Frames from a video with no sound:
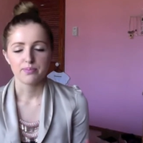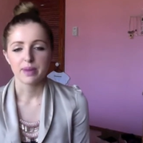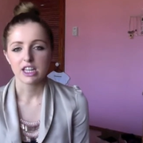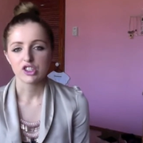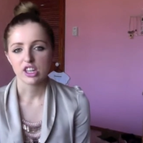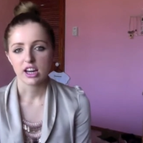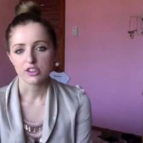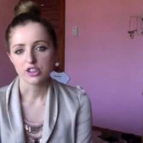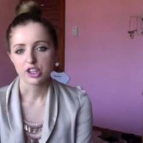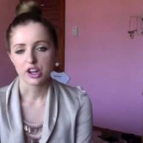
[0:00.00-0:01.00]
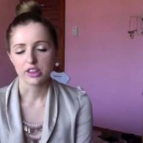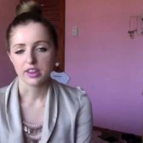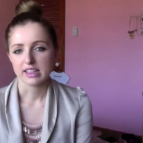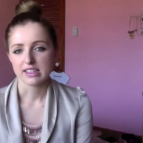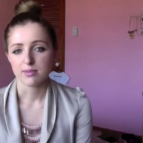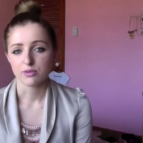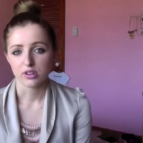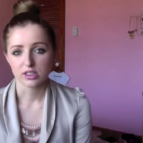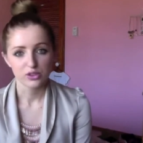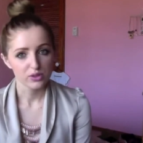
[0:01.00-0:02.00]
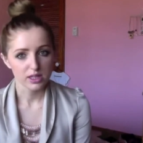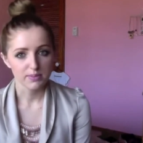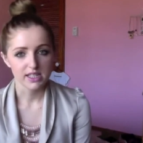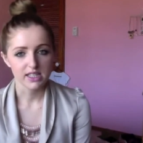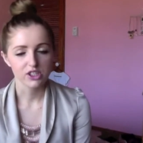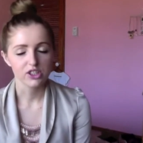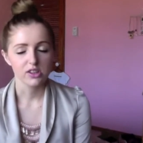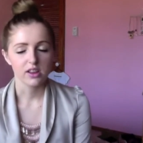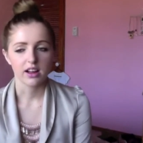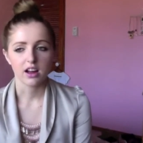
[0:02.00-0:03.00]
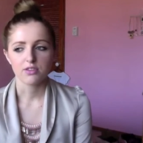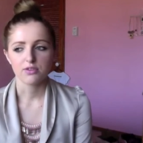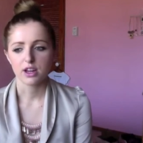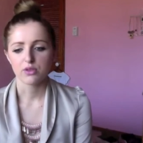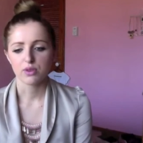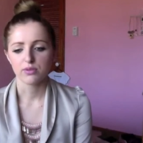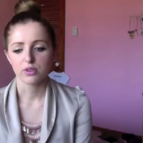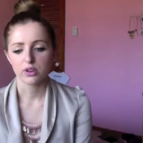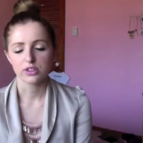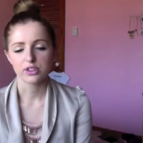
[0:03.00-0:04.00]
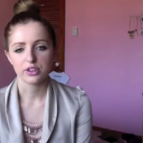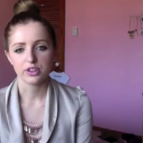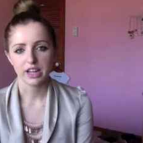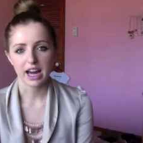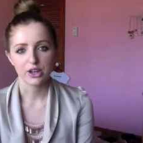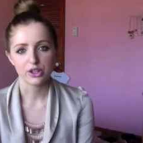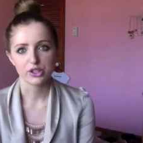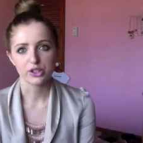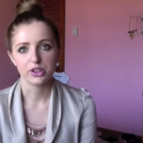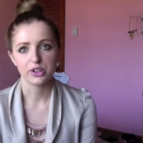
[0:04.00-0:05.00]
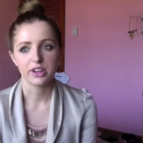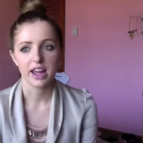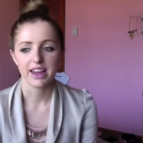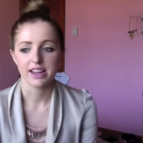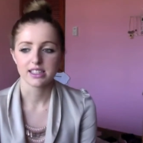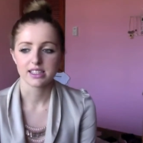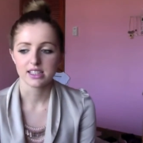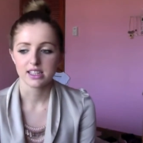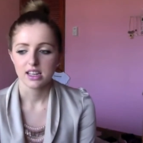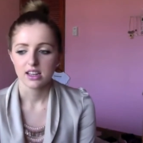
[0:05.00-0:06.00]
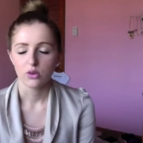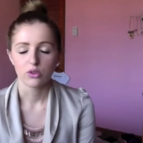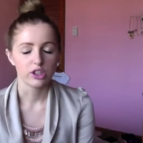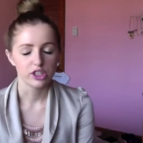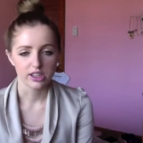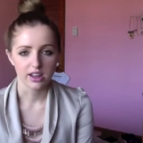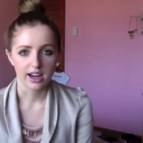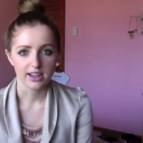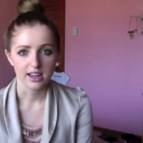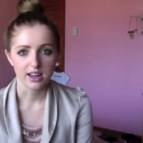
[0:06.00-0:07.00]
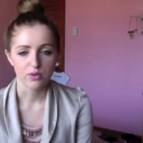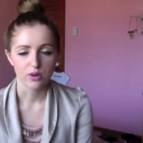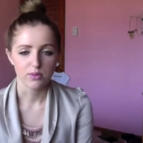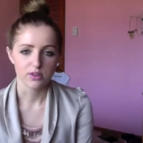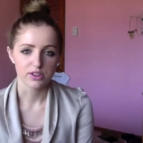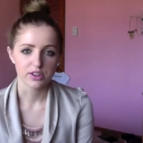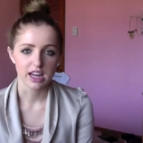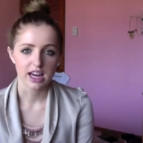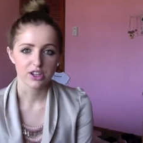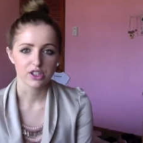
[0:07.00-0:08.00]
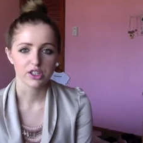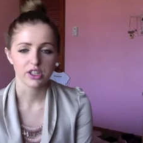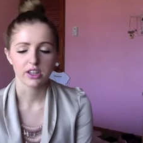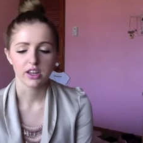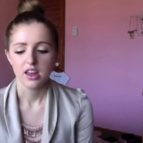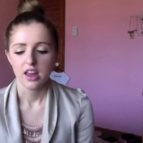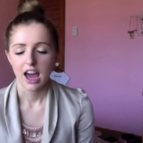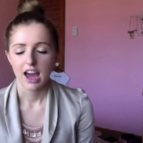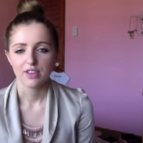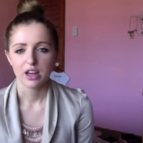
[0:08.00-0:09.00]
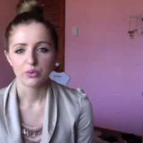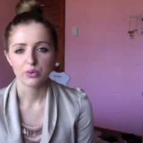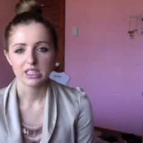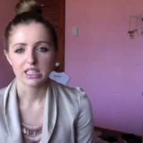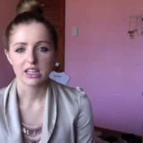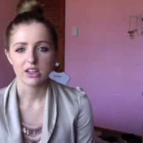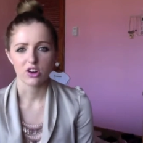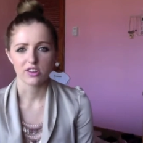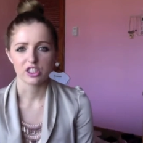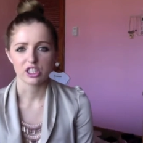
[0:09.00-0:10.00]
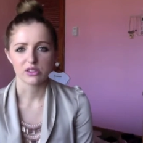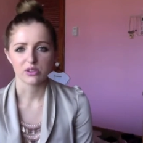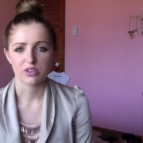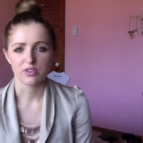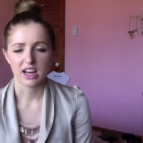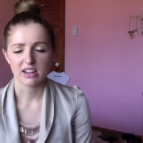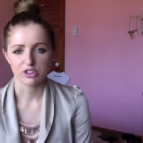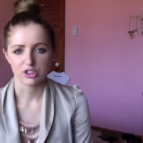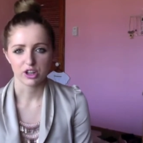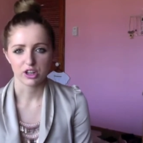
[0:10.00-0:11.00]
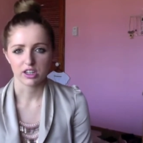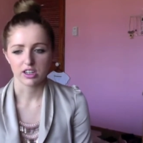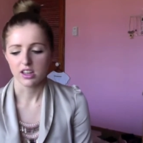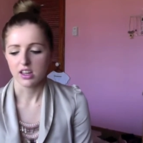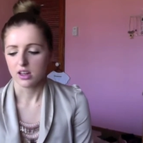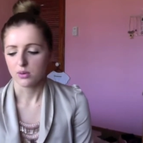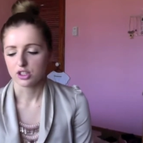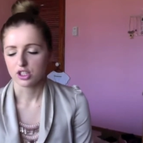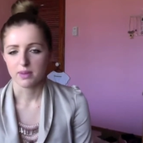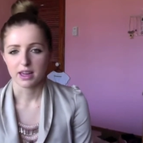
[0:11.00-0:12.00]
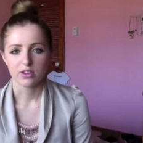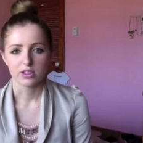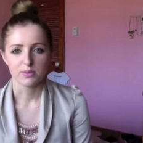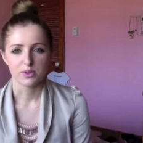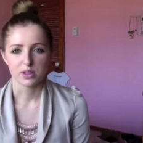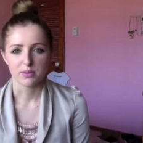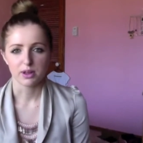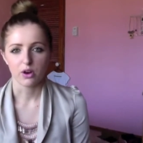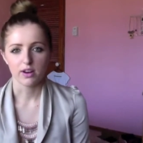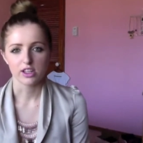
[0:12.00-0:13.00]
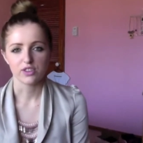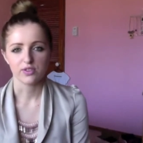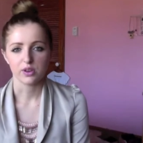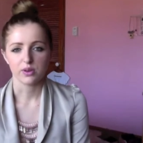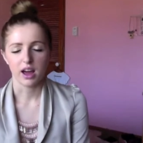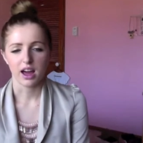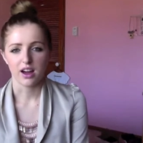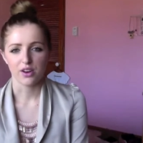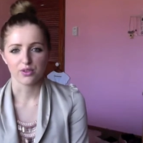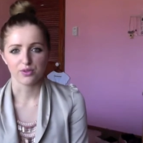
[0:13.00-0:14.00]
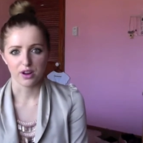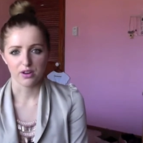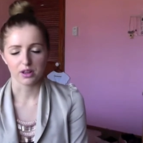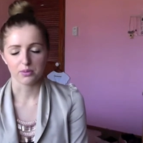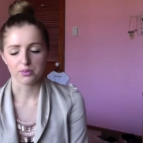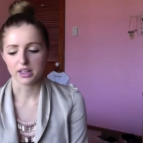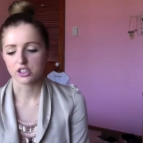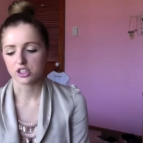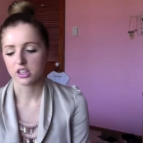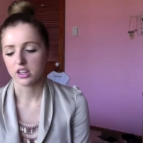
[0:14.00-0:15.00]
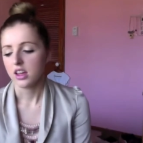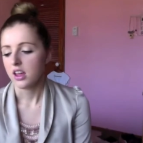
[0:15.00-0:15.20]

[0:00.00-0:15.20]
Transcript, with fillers: beigey undertone like some drugstore lipsticks do. Like I find Revlon's Nude Attitude and or Nude Delight and Rimmel's Nude Attitude have that really orangey sort of undertone, which can make your lips look a bit orange if you are a fairer complexion.